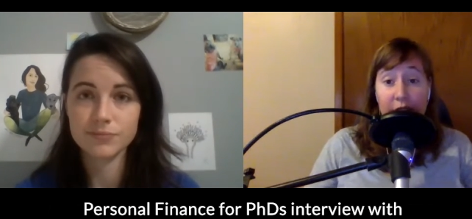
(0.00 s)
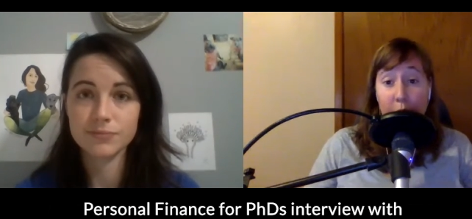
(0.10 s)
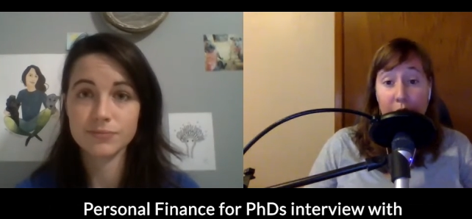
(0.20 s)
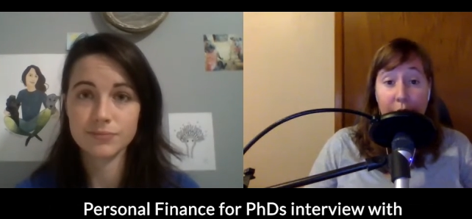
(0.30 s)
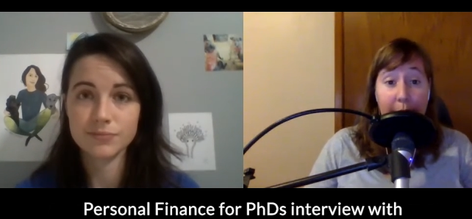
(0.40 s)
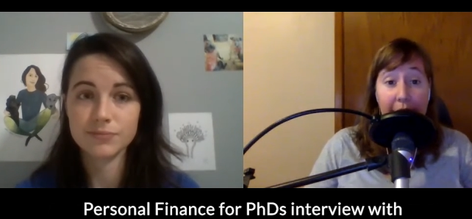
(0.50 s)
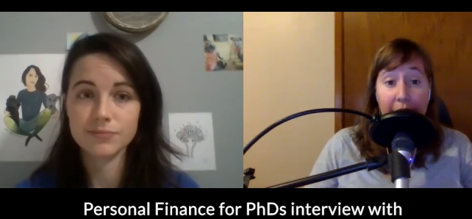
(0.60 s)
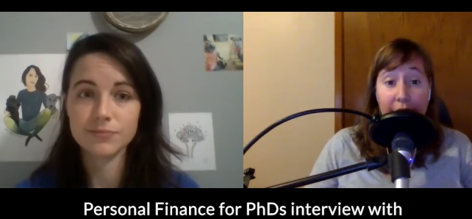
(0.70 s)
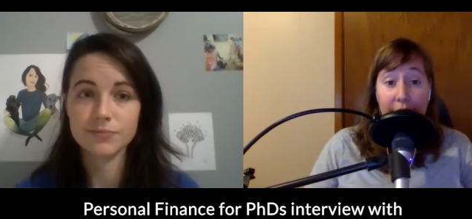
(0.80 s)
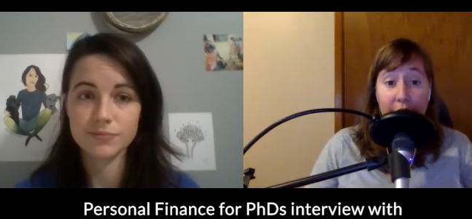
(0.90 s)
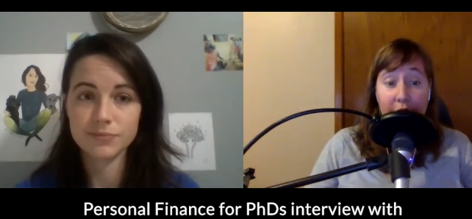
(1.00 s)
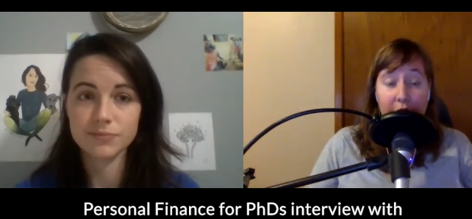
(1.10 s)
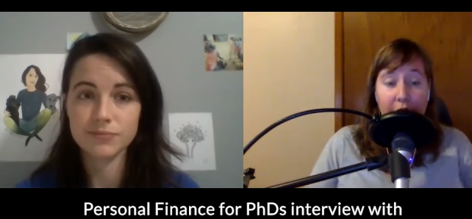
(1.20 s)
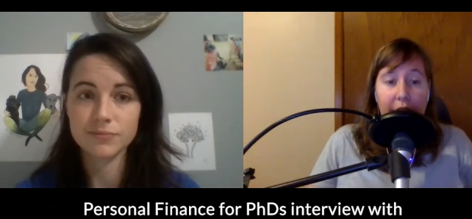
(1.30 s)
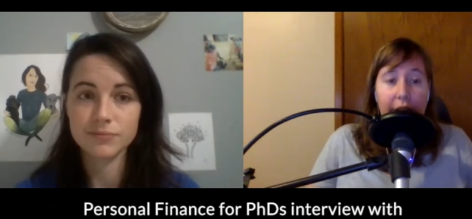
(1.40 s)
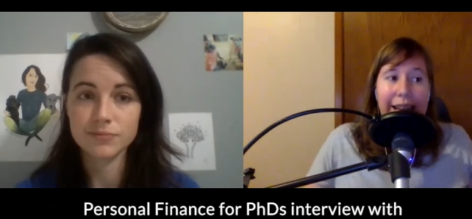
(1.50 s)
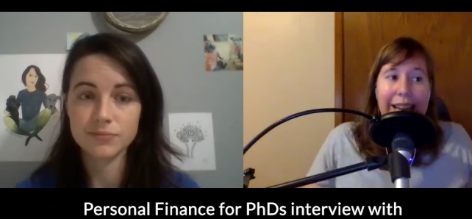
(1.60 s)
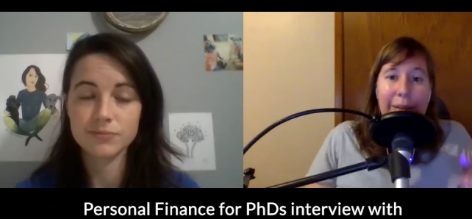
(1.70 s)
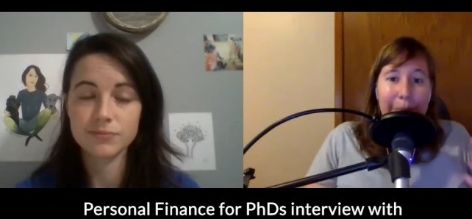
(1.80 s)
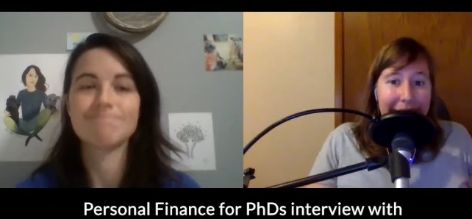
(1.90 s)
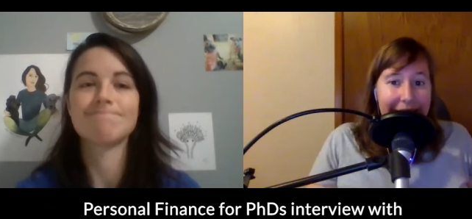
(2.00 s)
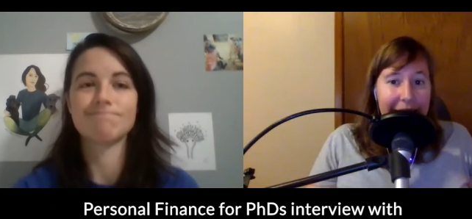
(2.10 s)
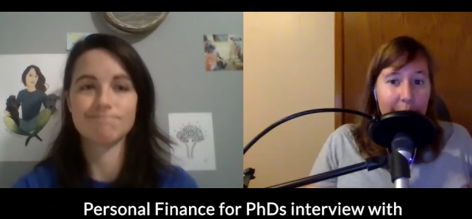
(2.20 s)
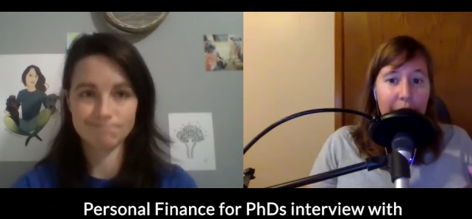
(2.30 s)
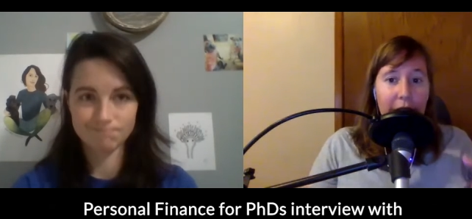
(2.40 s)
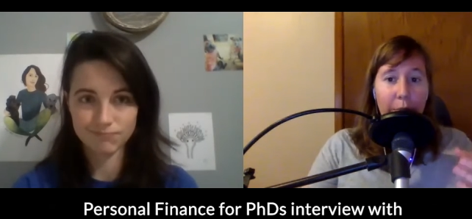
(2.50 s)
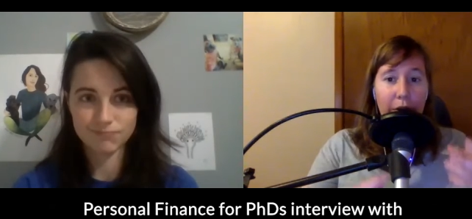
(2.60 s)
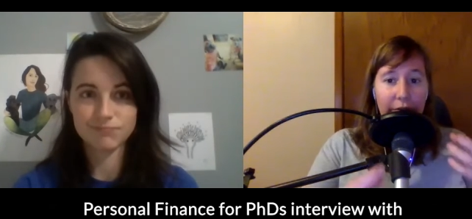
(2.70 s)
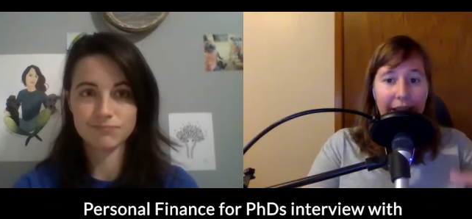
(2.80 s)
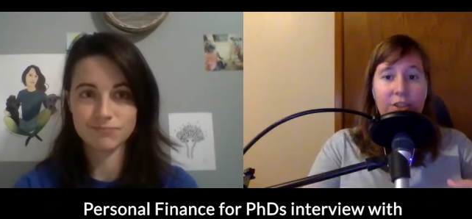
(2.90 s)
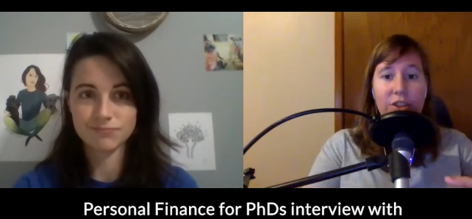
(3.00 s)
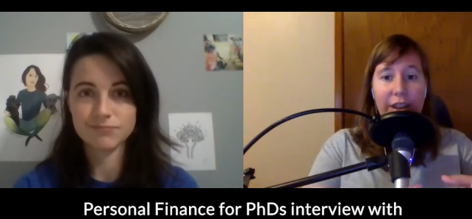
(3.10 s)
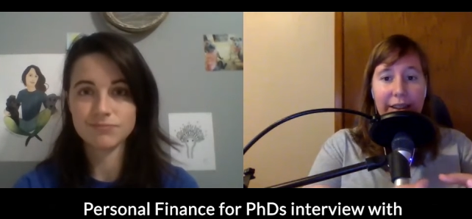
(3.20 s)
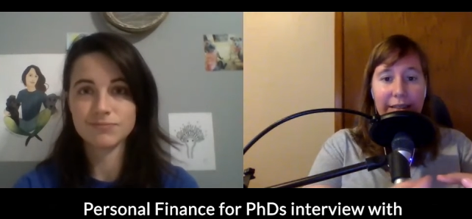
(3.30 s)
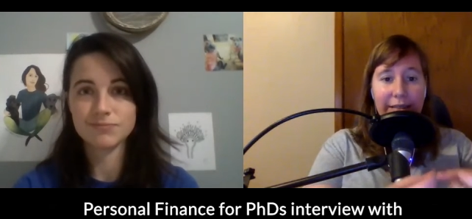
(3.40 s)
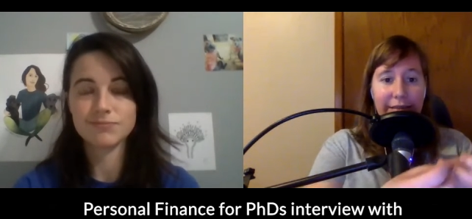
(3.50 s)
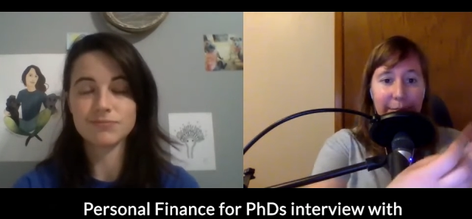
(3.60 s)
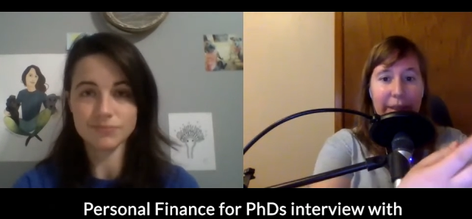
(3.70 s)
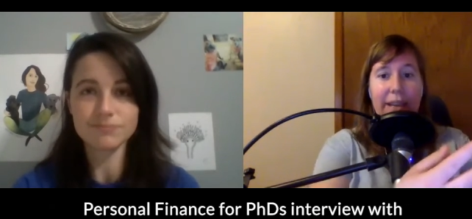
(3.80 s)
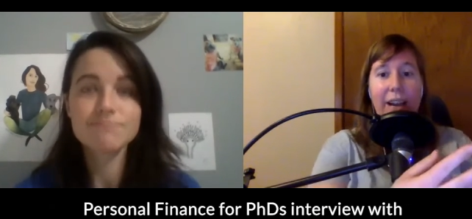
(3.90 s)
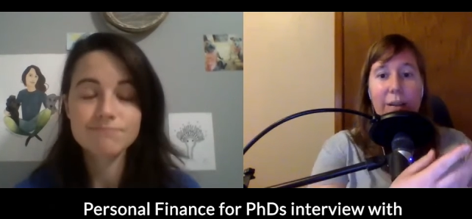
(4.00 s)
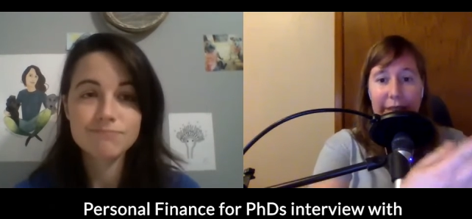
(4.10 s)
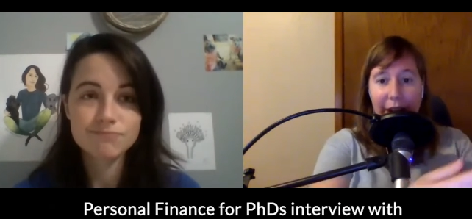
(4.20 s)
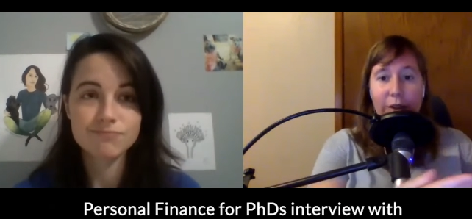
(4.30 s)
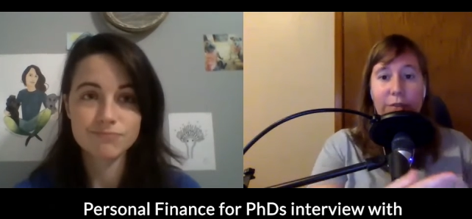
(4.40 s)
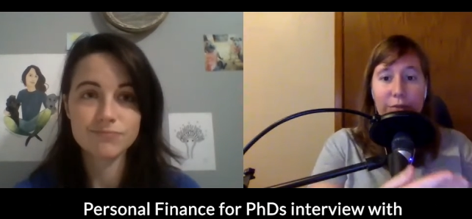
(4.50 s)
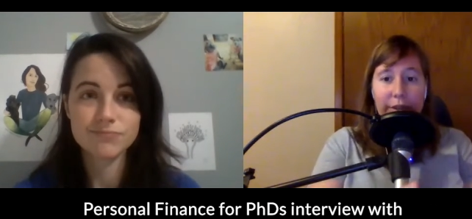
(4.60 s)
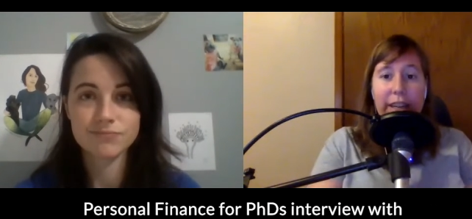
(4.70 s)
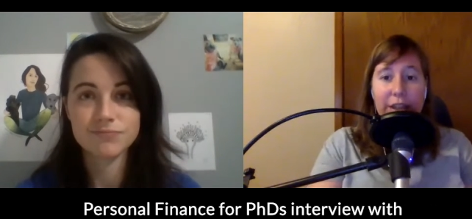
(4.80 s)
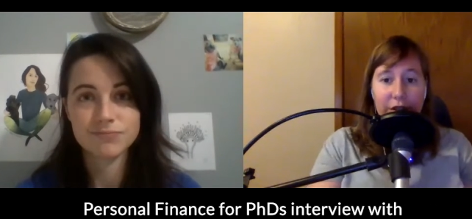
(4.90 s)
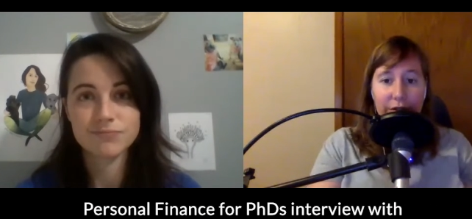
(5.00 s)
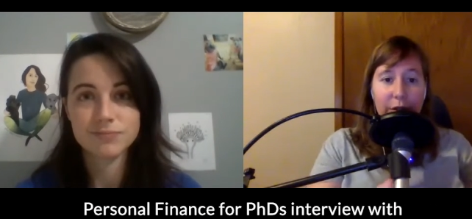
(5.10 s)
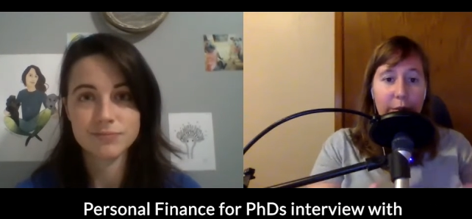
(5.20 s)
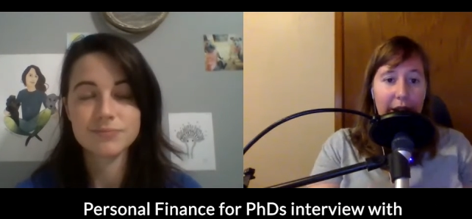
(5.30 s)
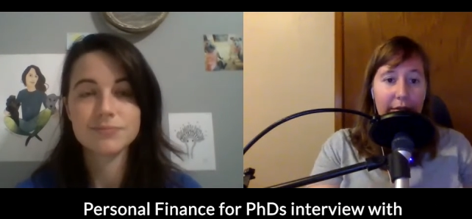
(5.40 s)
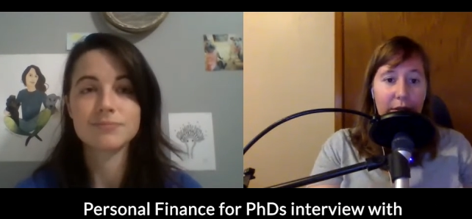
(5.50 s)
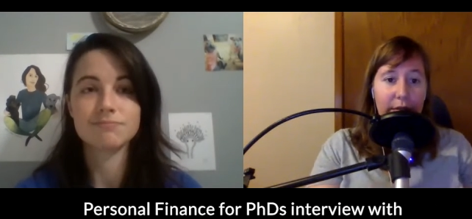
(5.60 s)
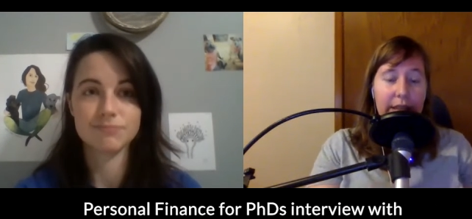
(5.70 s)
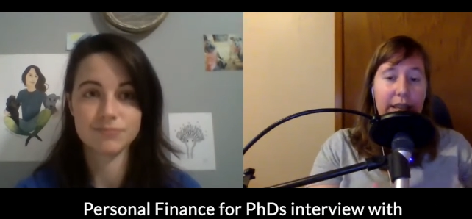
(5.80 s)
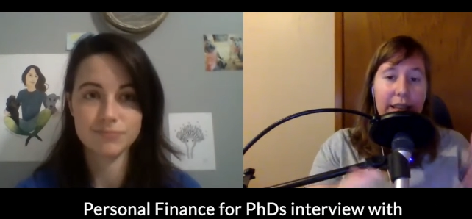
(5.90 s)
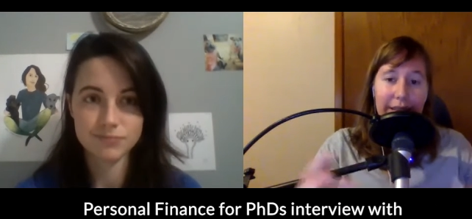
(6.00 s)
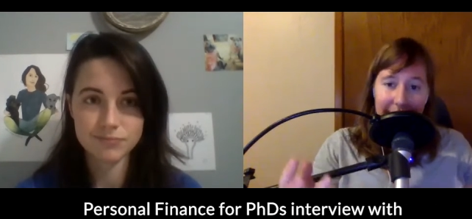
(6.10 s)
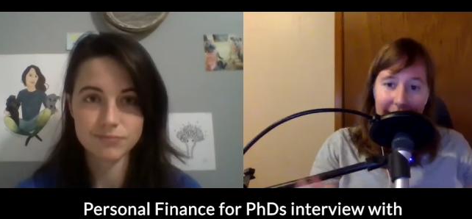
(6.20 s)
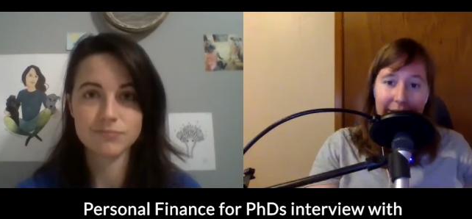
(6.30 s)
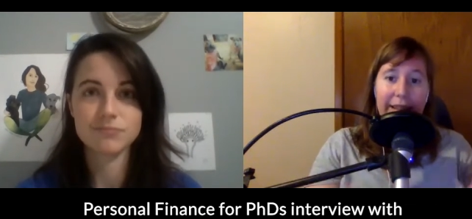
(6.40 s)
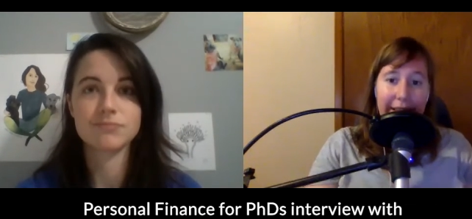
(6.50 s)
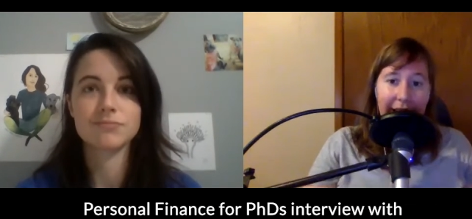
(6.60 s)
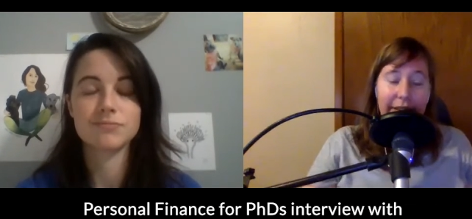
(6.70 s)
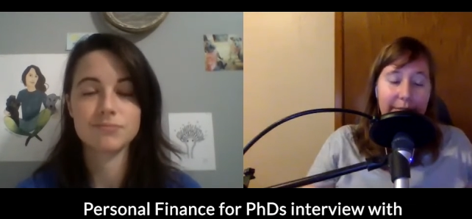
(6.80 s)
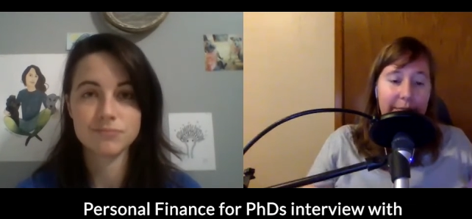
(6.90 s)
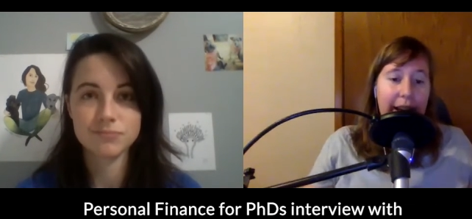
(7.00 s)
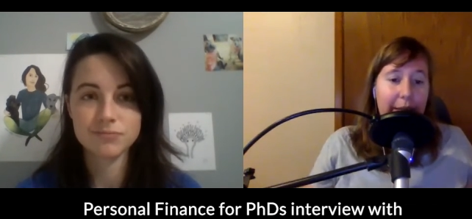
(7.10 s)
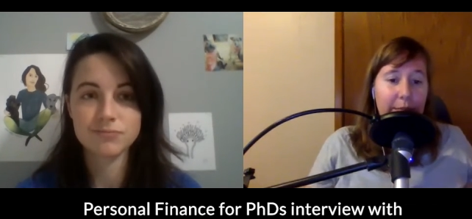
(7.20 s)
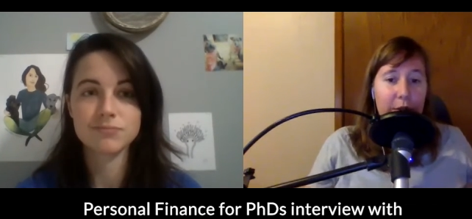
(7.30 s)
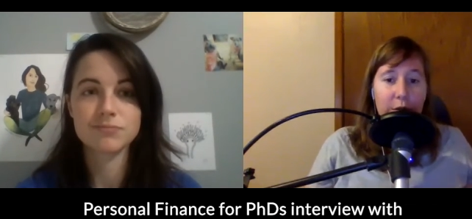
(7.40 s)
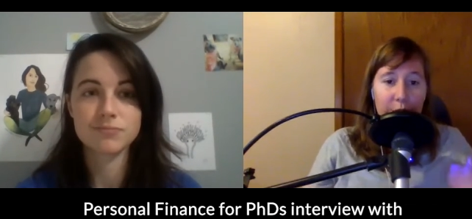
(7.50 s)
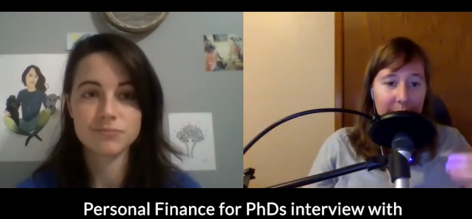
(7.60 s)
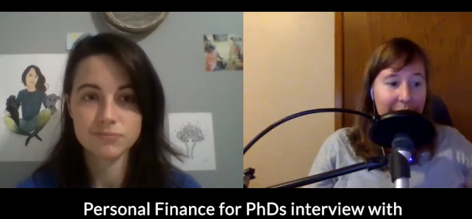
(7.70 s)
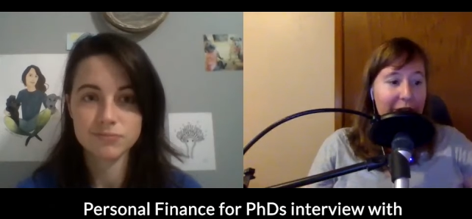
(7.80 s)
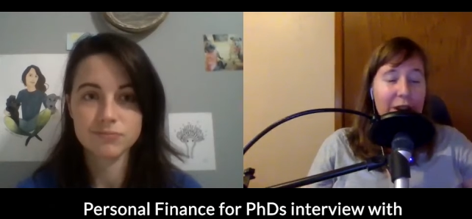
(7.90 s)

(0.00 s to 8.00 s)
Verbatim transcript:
Speaker 1: is worth a pound of cure. But when the prevention becomes out of reach for whatever reason, then yeah, you, you